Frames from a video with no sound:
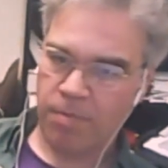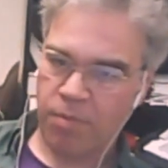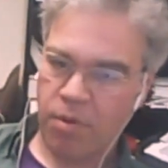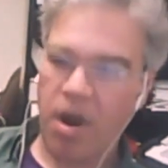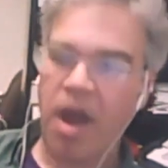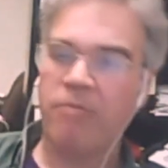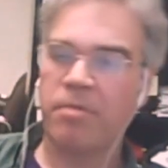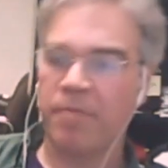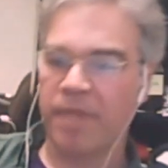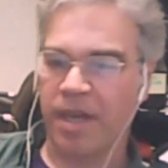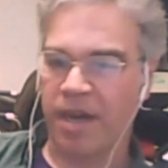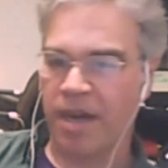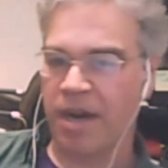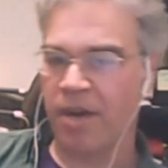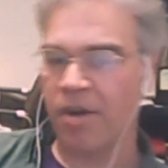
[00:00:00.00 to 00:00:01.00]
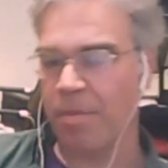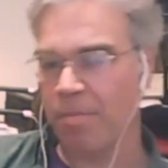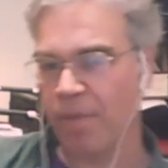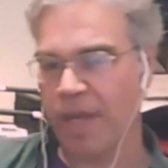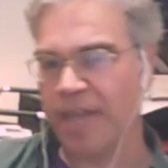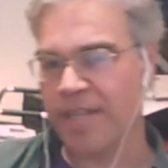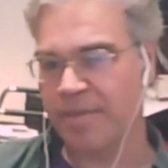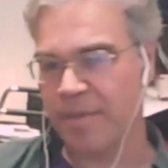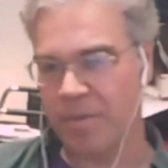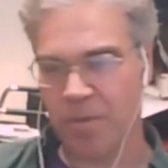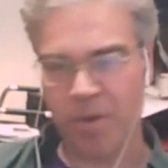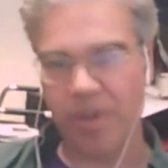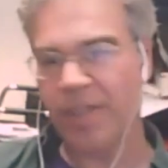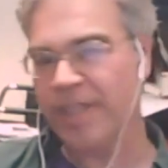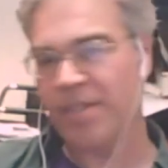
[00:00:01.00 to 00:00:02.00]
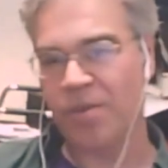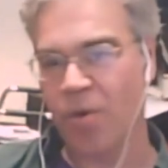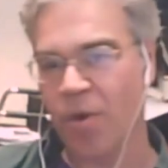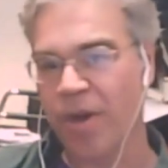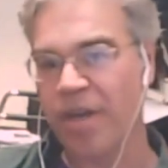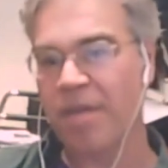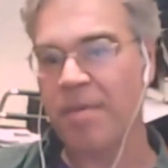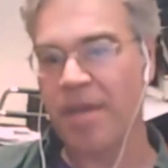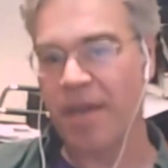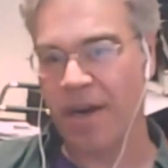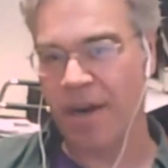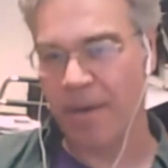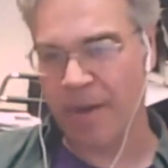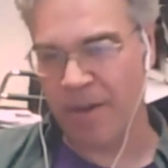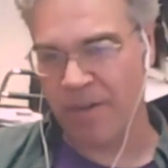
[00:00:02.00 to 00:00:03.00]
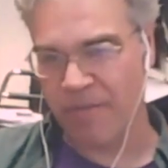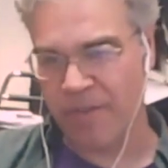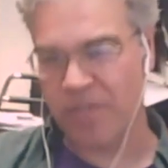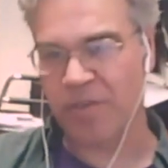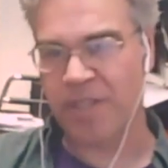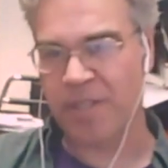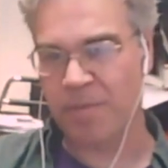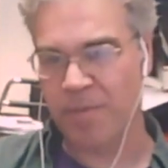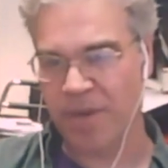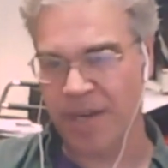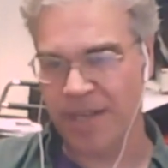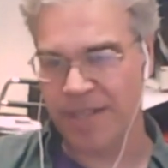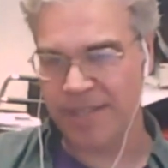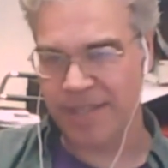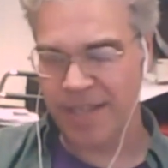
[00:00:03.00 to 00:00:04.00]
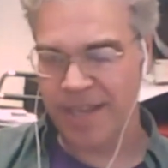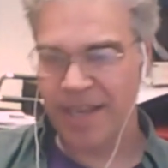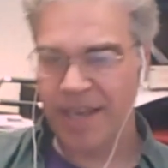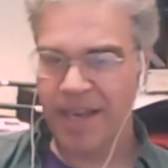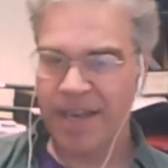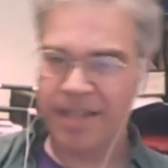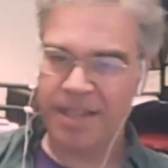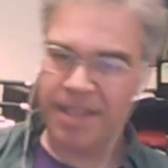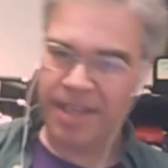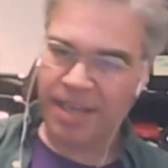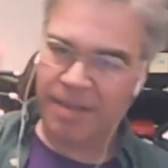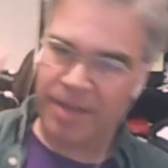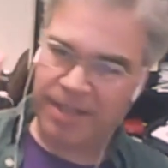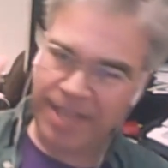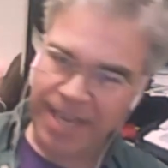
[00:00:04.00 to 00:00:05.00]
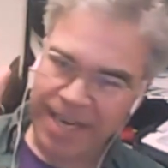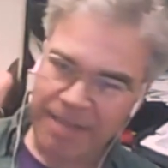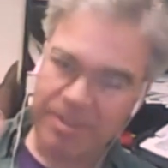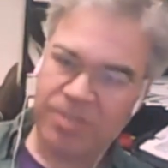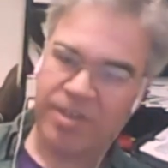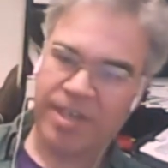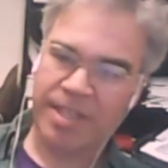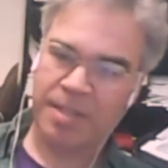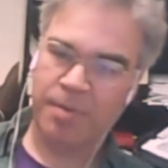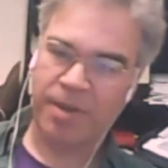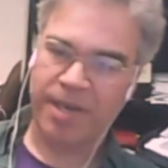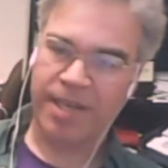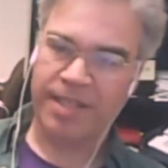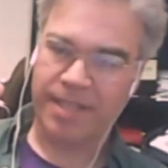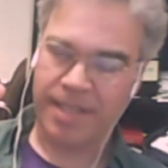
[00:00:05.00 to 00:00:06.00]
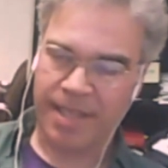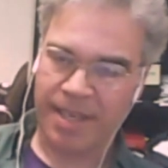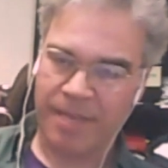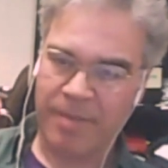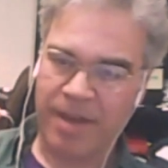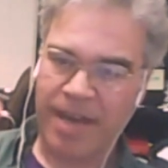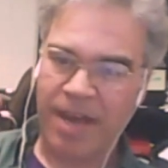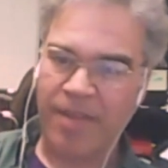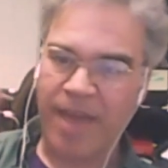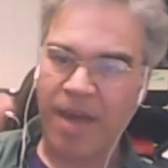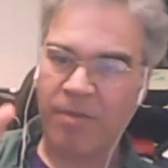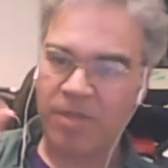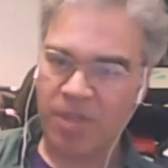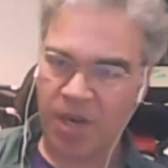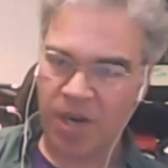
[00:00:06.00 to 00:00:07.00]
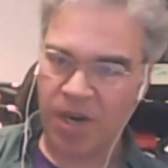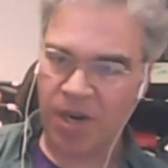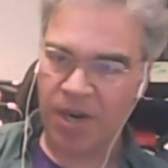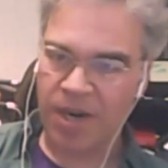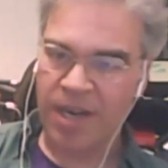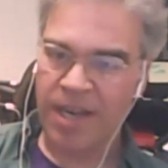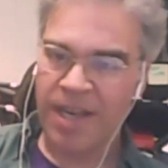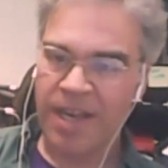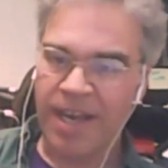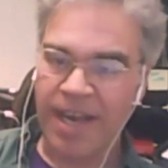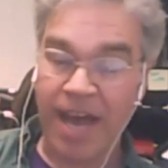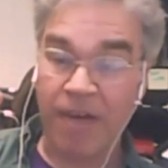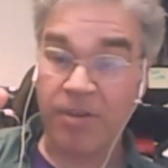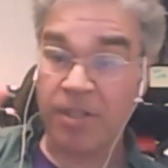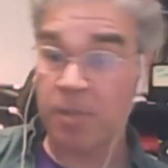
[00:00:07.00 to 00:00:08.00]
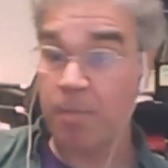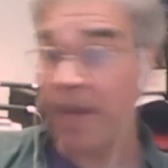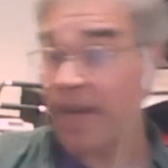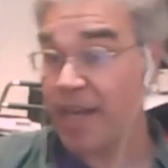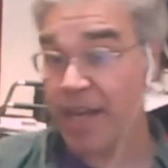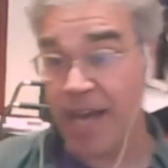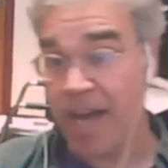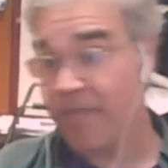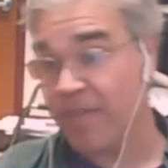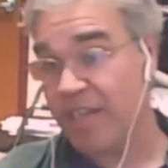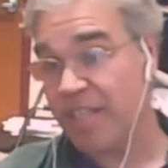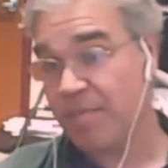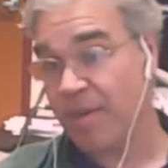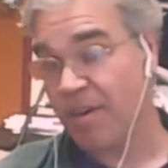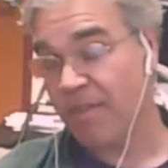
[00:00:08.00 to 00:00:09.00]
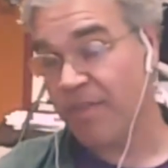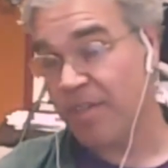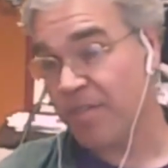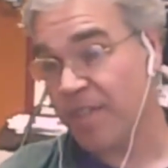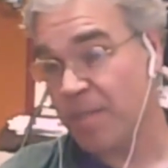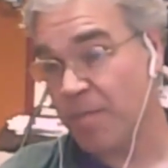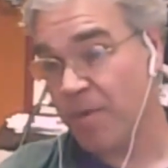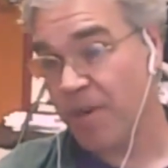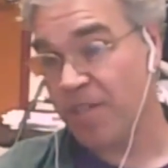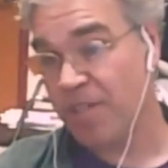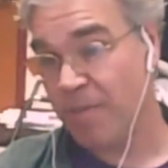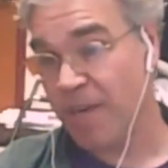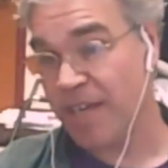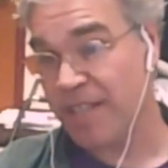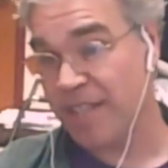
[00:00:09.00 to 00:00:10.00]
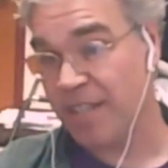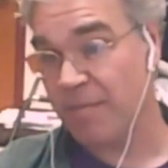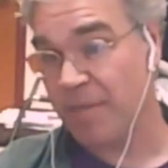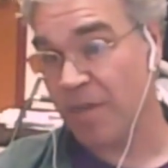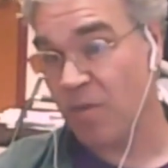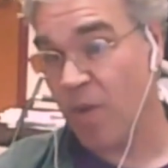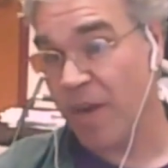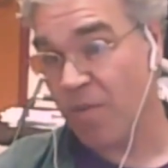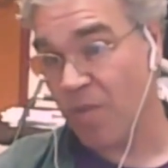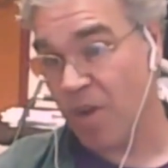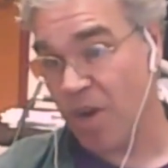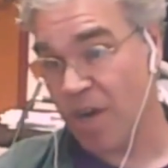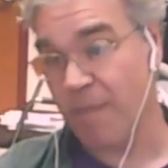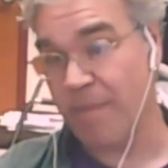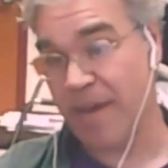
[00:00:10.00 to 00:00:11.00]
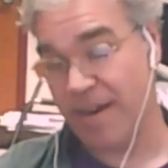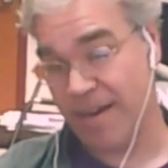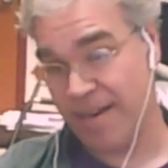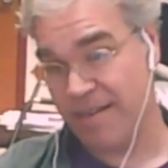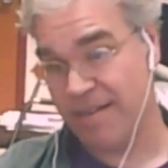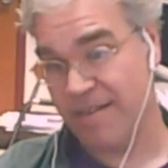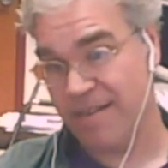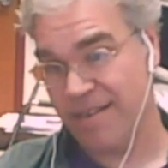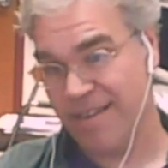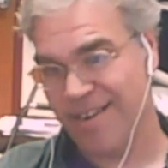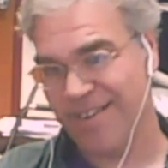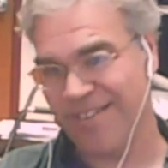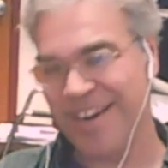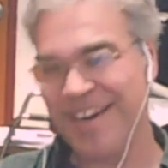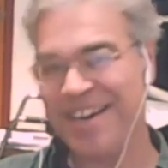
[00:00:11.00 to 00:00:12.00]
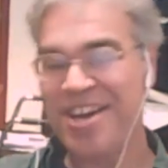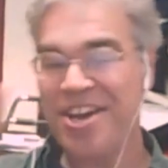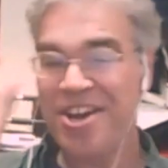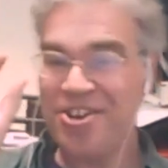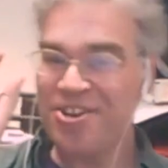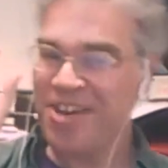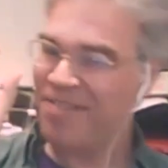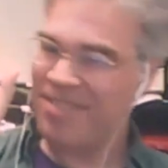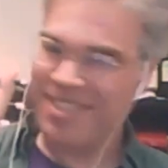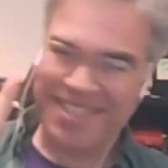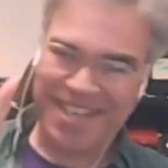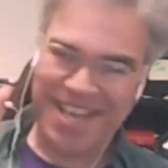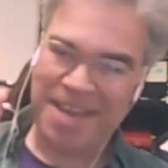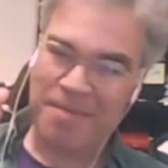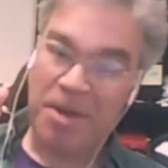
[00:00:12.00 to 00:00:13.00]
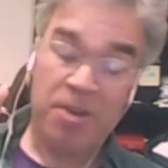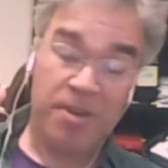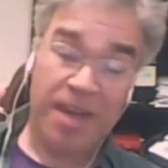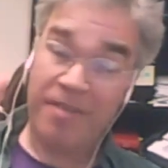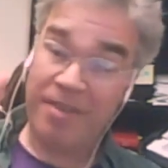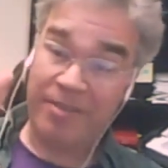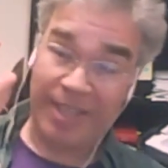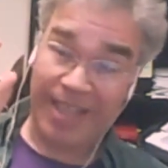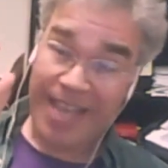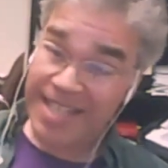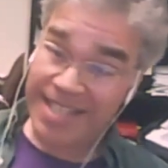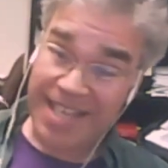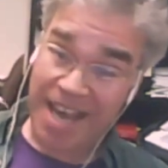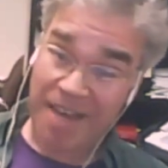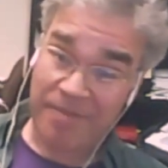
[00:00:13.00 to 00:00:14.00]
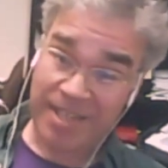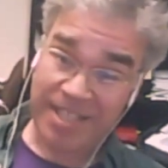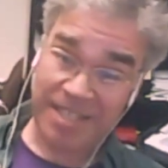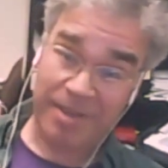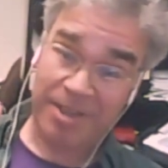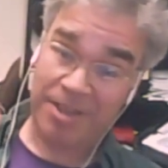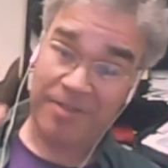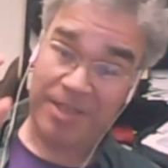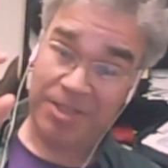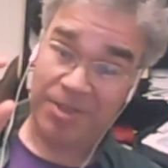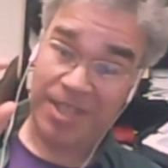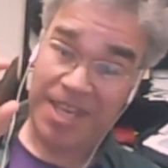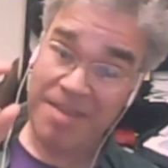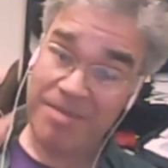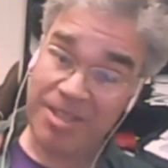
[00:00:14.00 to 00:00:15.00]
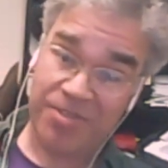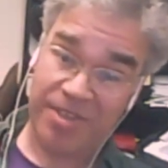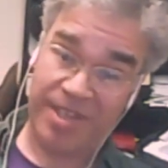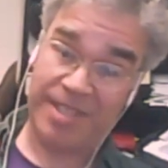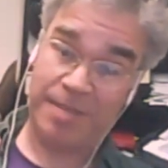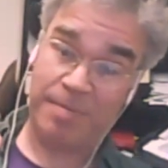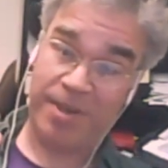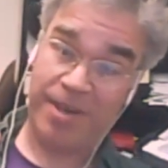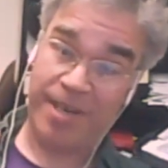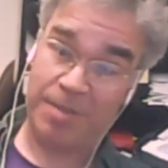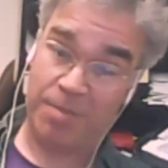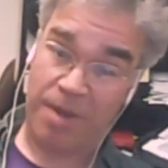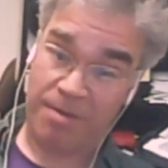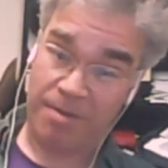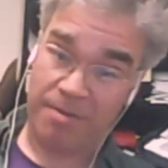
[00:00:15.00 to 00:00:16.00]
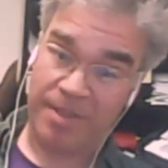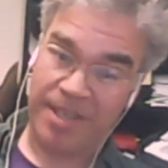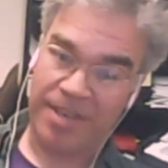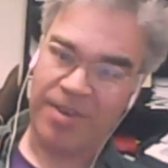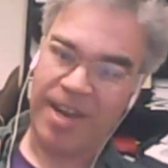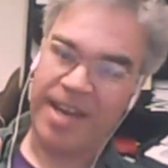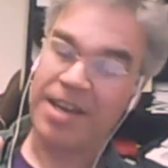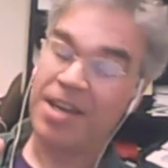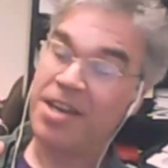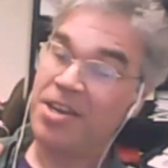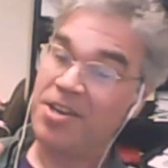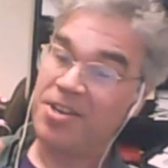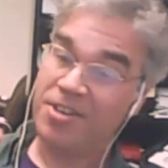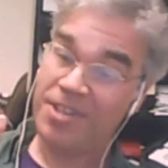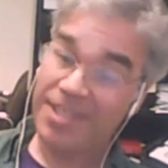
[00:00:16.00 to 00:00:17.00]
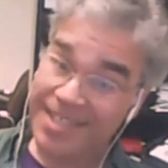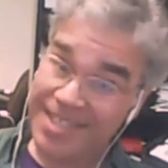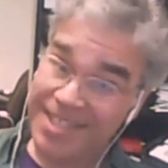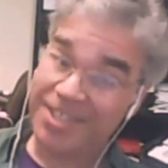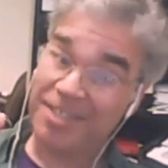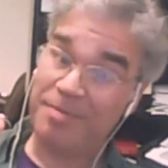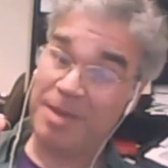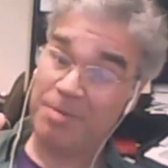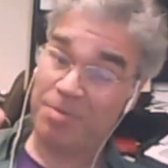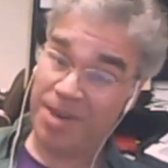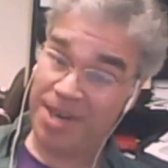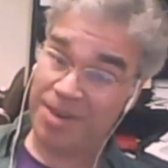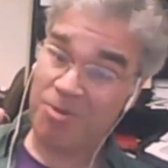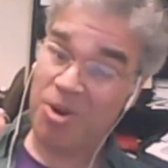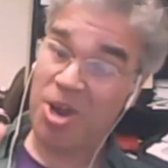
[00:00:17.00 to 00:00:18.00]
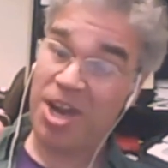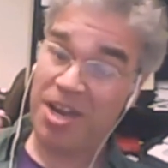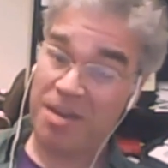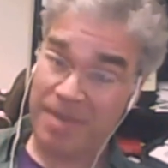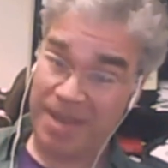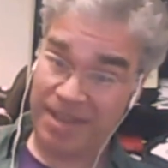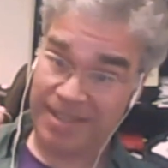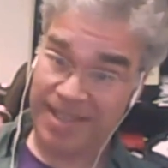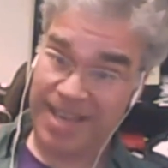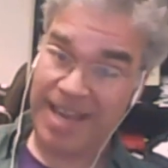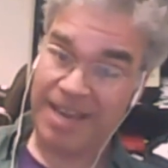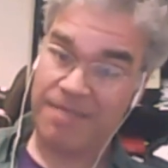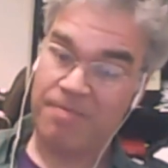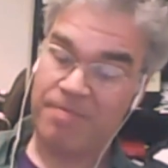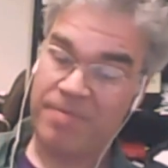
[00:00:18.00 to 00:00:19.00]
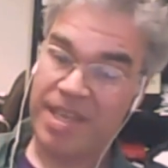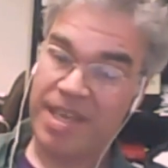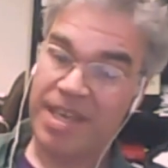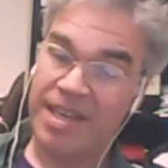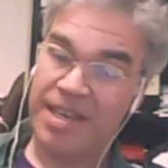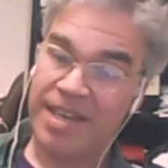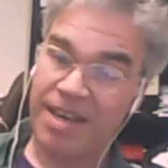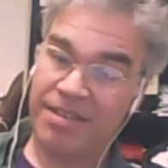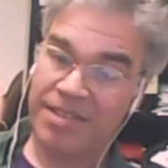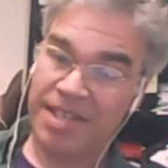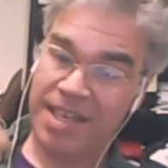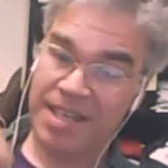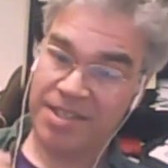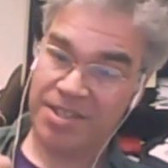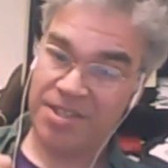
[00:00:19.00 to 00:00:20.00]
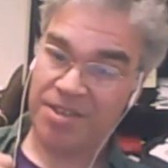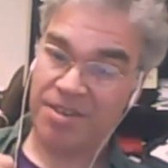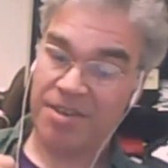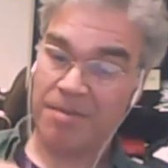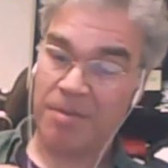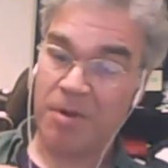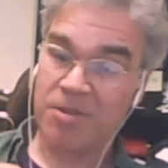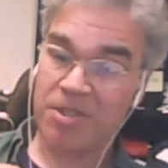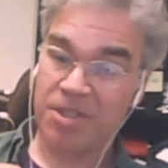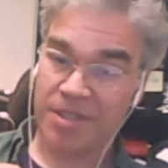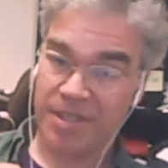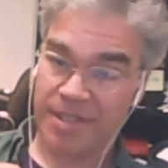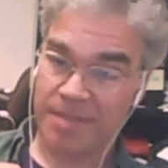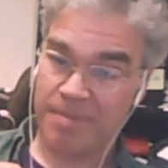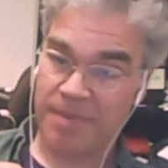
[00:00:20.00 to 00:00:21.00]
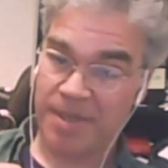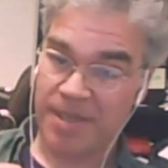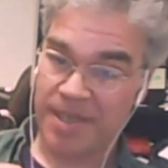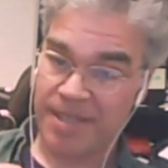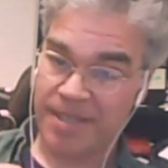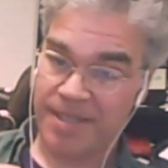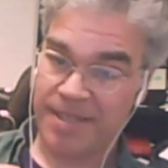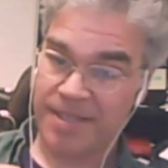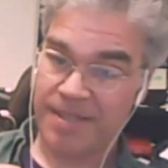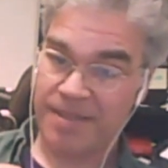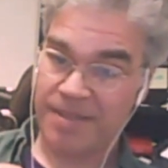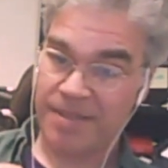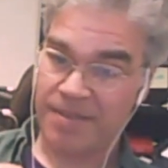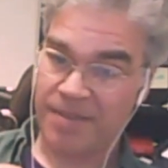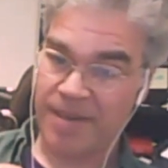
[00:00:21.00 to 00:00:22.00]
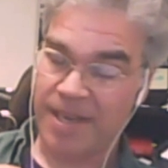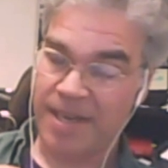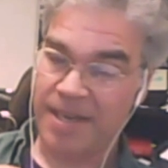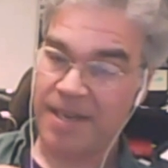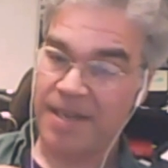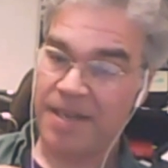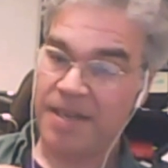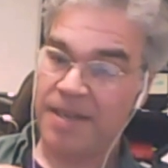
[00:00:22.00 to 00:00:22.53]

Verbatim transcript: probably are, or plausibly were, at least according to me, are about your visual experience. And then think about that imagery experience and think about how that was hard and how, despite confidence about your visual experience, you might have still been quite wrong about it, right? You have the same, you have even less confidence about your visual imagery experience, probably, right? You could still be pretty wrong about that. Now take it to your emotional experience, right?